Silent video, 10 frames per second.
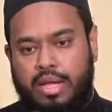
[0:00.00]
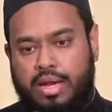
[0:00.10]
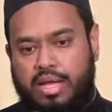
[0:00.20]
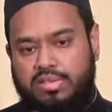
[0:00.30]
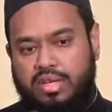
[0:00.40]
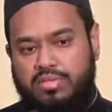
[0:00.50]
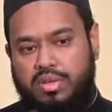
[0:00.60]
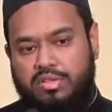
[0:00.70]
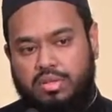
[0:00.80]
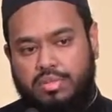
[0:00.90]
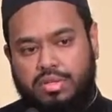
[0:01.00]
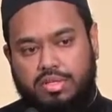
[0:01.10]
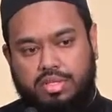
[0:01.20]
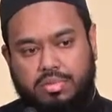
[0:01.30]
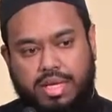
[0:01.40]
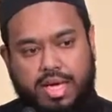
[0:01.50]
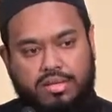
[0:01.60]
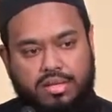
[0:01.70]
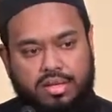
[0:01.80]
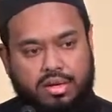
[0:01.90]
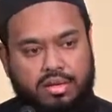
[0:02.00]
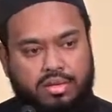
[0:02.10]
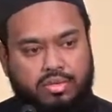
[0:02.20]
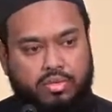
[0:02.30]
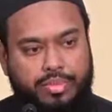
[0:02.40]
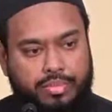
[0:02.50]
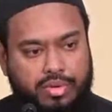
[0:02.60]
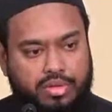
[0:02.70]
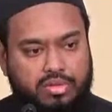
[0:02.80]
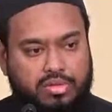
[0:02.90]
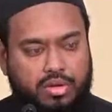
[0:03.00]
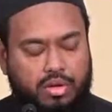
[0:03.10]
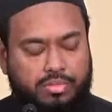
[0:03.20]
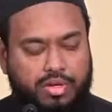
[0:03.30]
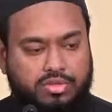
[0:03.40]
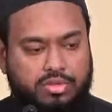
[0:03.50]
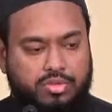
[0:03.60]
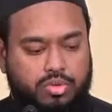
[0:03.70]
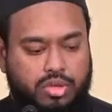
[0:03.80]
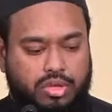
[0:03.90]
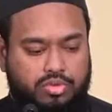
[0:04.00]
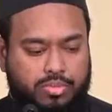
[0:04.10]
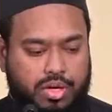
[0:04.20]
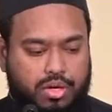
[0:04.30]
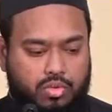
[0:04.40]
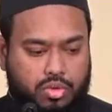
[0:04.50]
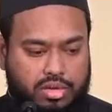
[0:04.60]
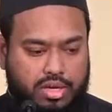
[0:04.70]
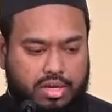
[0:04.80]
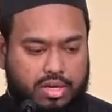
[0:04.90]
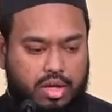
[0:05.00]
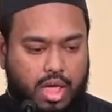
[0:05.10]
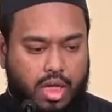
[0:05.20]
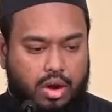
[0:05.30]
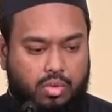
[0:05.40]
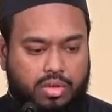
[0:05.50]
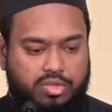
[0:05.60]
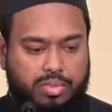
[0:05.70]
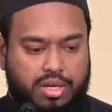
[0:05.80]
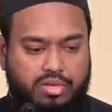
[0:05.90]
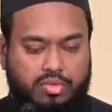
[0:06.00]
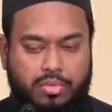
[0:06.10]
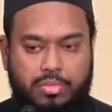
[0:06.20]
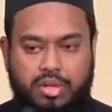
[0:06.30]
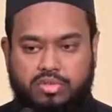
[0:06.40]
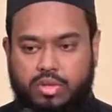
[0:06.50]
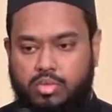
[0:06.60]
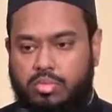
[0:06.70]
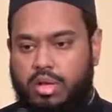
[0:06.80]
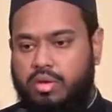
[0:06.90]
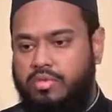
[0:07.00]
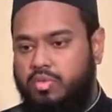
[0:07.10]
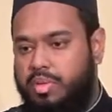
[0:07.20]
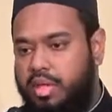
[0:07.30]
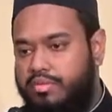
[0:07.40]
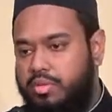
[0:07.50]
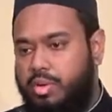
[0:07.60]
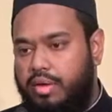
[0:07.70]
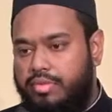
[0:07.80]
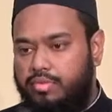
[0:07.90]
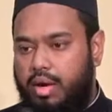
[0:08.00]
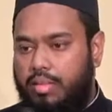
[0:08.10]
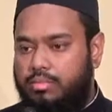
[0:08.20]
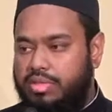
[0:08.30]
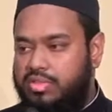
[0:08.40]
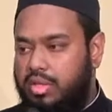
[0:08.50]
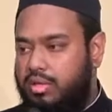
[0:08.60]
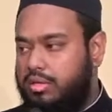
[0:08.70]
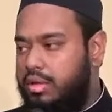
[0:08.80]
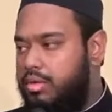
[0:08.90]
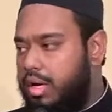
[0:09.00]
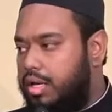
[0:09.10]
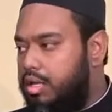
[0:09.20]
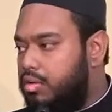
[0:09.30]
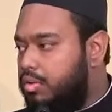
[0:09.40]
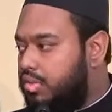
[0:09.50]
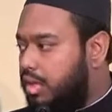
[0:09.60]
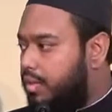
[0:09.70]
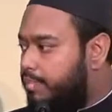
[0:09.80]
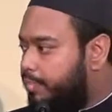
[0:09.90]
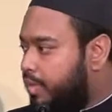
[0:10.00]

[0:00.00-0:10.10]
and has given us the ability to be gathered here in His remembrance. All praise is due to Allah subhanahu wa ta'ala who has made us from amongst the ummah of His beloved Prophet Muhammad sallallahu alayhi wa sallam.